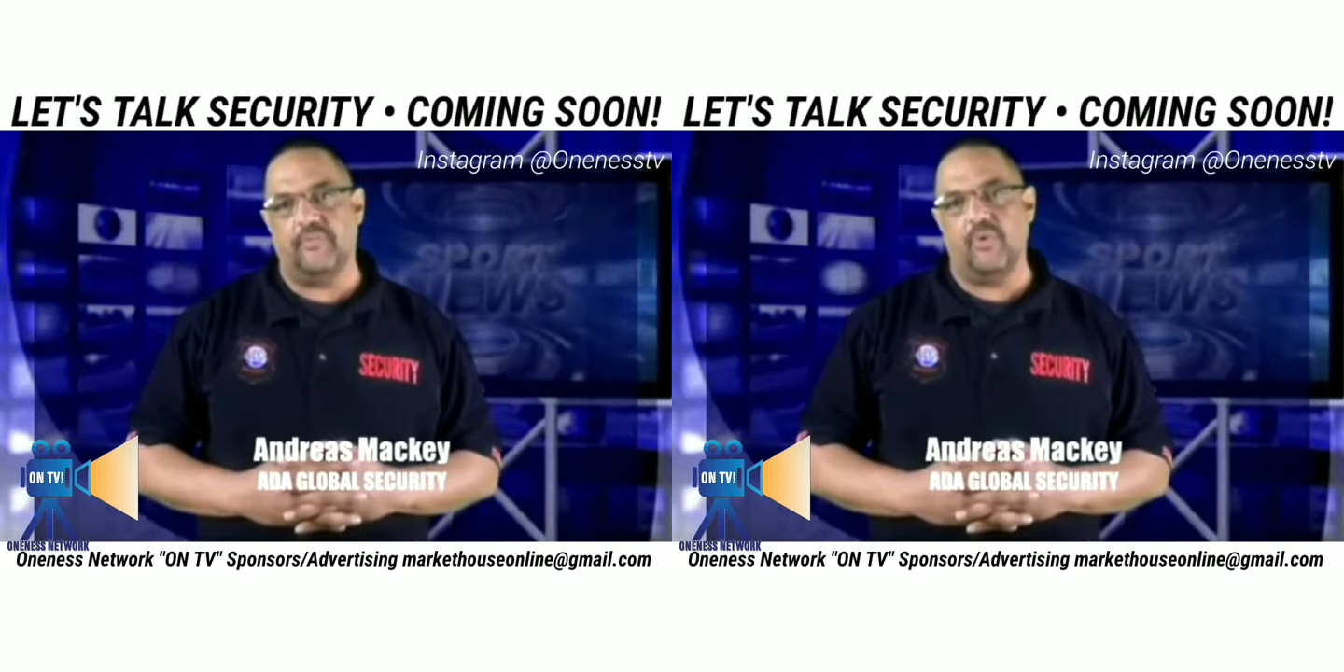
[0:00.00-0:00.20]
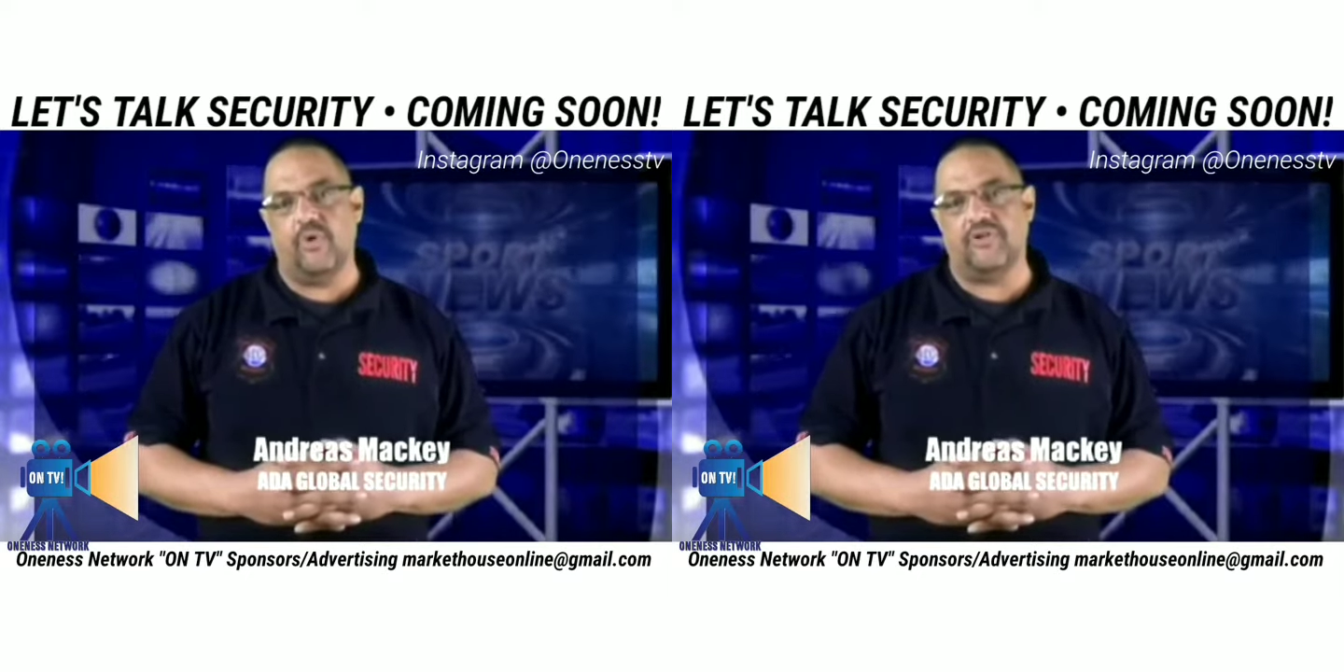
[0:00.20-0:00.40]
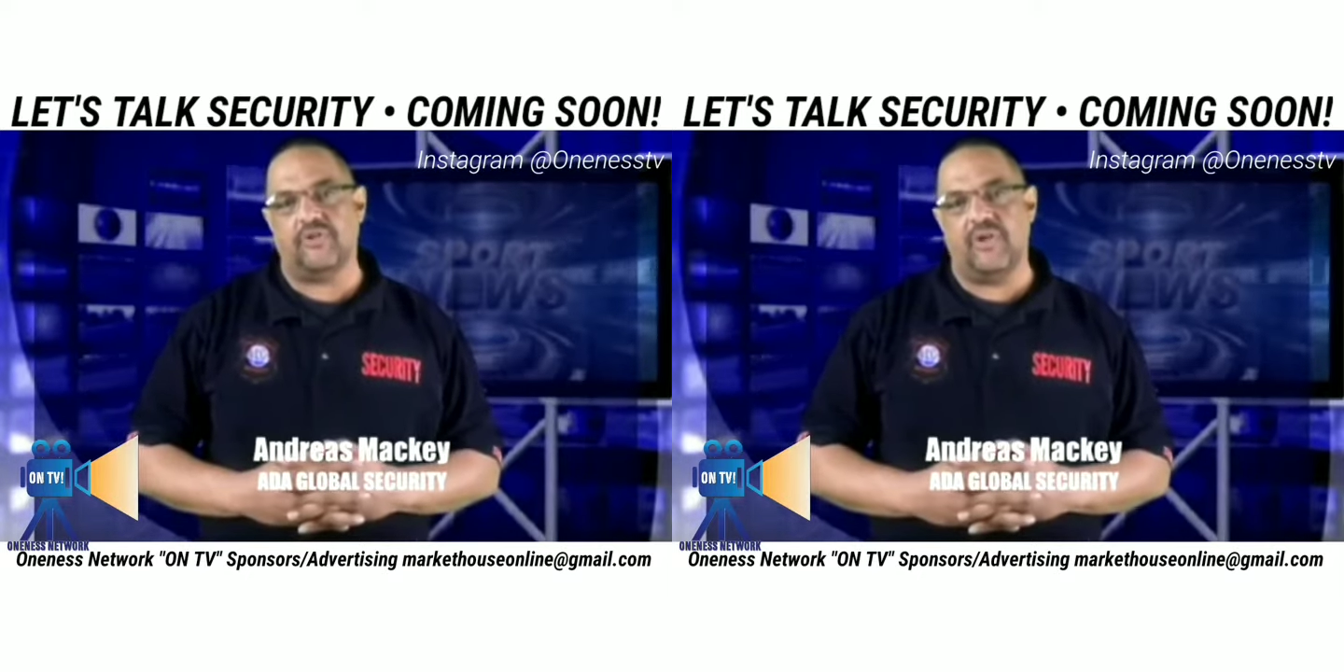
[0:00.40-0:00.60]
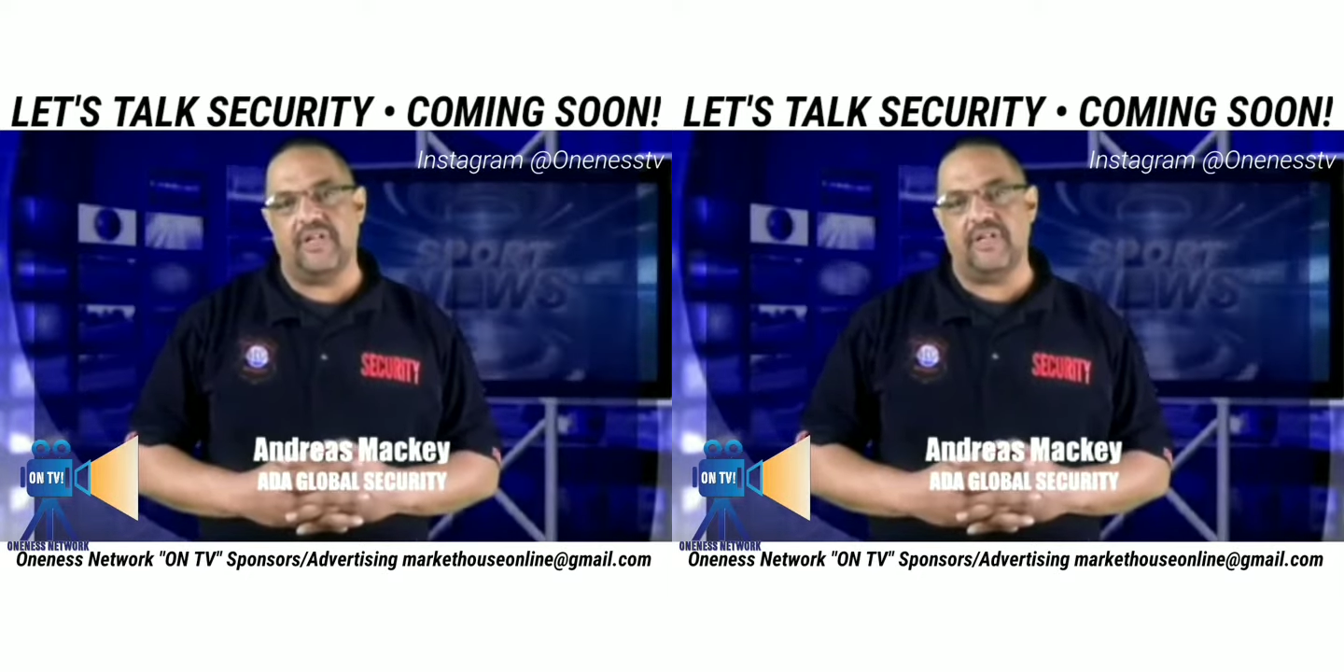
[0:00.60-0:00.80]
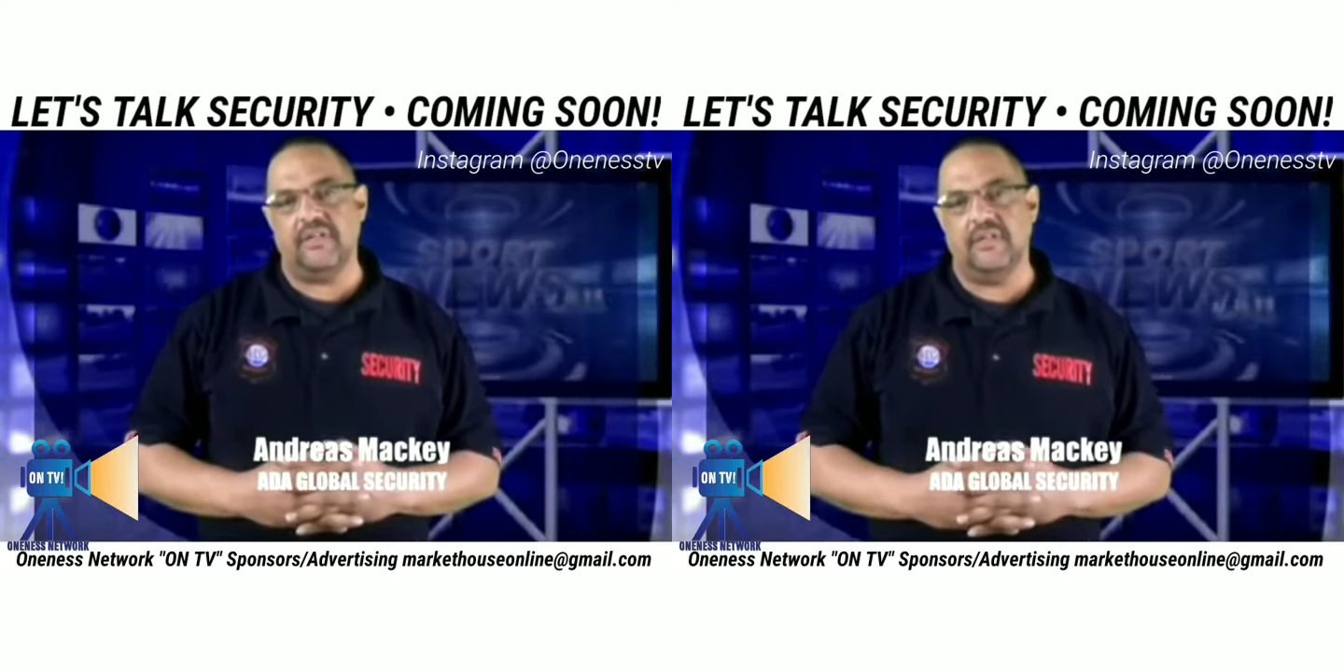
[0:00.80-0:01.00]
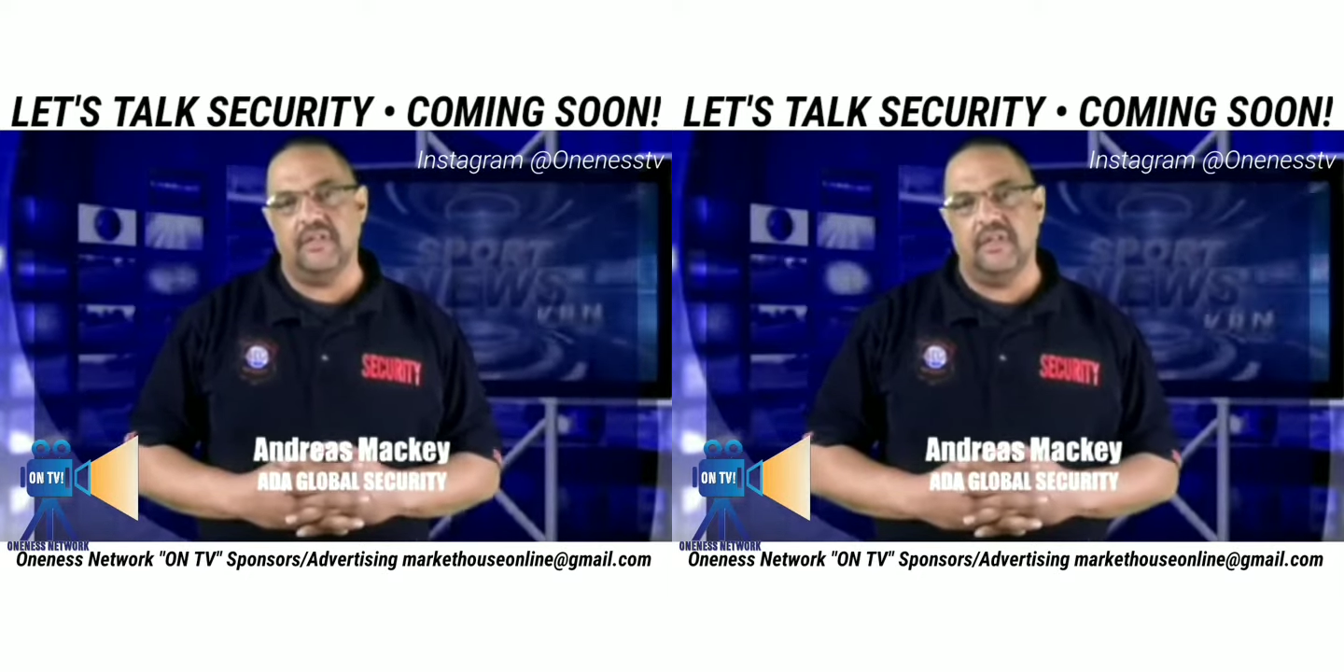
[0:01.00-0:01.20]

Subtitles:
and poor training.